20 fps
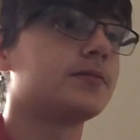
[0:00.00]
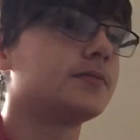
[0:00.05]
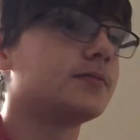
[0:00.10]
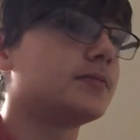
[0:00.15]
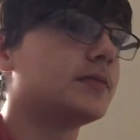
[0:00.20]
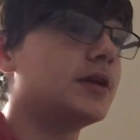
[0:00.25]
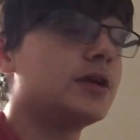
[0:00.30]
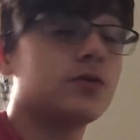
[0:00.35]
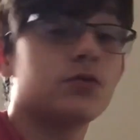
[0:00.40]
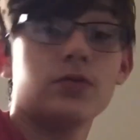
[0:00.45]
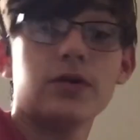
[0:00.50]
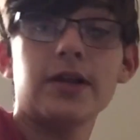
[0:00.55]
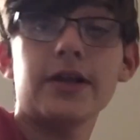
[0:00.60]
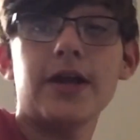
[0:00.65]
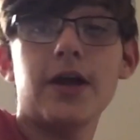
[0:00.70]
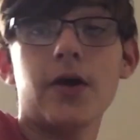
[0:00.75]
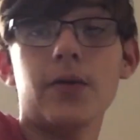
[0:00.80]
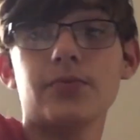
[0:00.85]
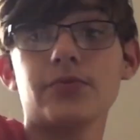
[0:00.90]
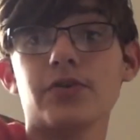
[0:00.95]
It really
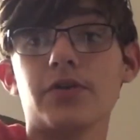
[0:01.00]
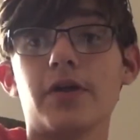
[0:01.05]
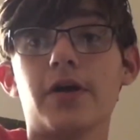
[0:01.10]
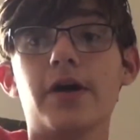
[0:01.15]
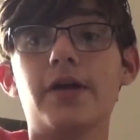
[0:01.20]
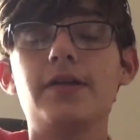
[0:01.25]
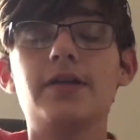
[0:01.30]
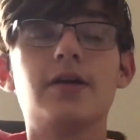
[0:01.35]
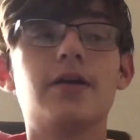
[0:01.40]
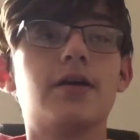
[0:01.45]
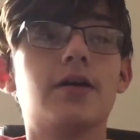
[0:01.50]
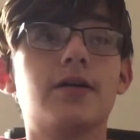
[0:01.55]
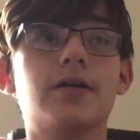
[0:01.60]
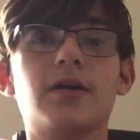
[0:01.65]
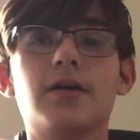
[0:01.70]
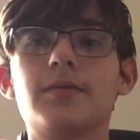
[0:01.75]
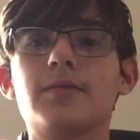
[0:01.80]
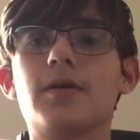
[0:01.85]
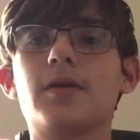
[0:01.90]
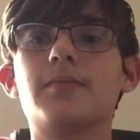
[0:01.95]
helps a lot
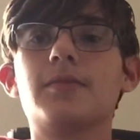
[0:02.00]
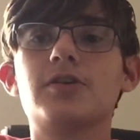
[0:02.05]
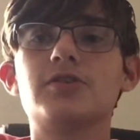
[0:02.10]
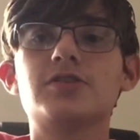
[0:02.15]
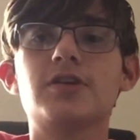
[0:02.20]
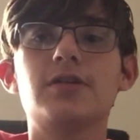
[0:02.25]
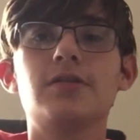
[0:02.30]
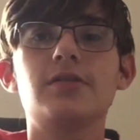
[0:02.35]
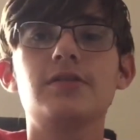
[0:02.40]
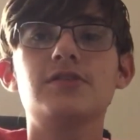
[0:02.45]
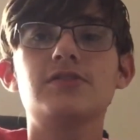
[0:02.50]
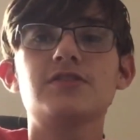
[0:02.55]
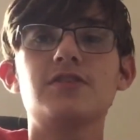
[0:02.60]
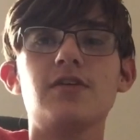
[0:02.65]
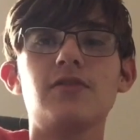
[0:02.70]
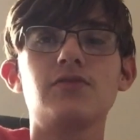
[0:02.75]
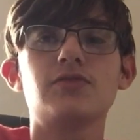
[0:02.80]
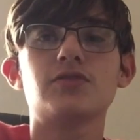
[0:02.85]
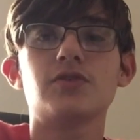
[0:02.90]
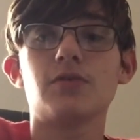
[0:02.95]
on my channel and
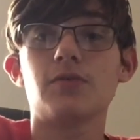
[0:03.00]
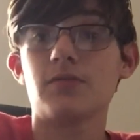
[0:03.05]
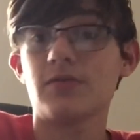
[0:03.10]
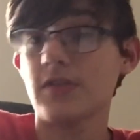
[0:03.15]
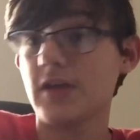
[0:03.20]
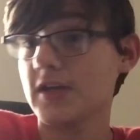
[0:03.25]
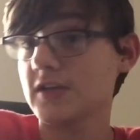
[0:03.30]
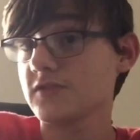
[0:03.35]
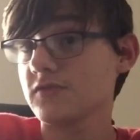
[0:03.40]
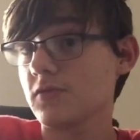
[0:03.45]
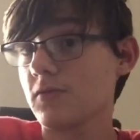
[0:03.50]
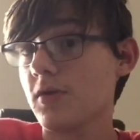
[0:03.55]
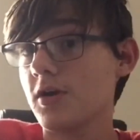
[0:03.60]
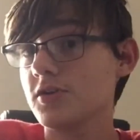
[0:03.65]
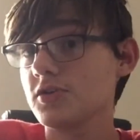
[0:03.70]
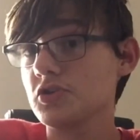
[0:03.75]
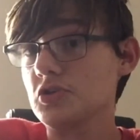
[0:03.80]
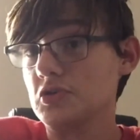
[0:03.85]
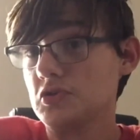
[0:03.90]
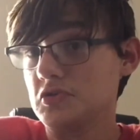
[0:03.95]
stuff, so thanks for
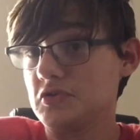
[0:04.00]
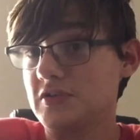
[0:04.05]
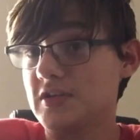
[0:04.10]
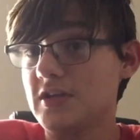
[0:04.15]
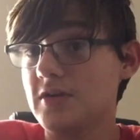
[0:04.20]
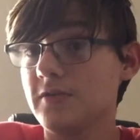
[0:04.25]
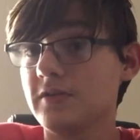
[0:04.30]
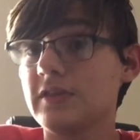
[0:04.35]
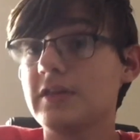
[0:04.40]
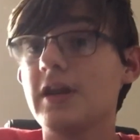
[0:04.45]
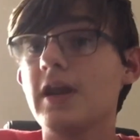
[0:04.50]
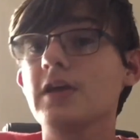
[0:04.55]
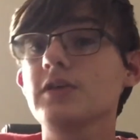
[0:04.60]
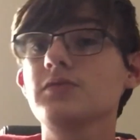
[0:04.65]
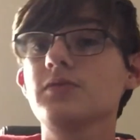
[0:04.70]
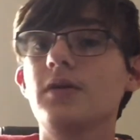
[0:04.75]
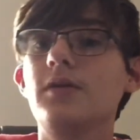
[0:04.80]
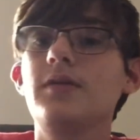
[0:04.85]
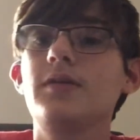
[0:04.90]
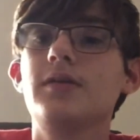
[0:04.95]
watching. See you in the next
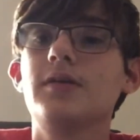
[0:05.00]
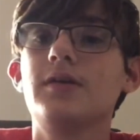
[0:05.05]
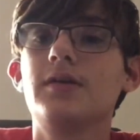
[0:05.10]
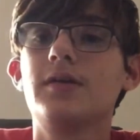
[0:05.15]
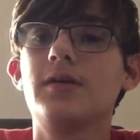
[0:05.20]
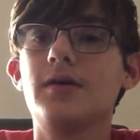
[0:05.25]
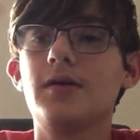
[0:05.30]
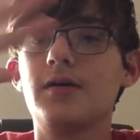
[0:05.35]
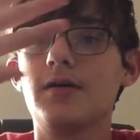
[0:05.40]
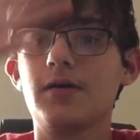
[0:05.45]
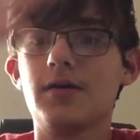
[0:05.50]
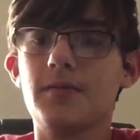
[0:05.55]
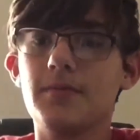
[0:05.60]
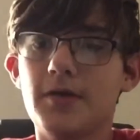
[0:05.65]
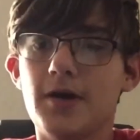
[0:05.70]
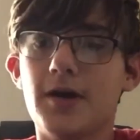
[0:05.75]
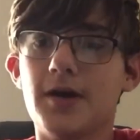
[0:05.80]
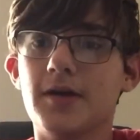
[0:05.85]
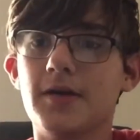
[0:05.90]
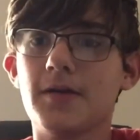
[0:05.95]
one. Bye.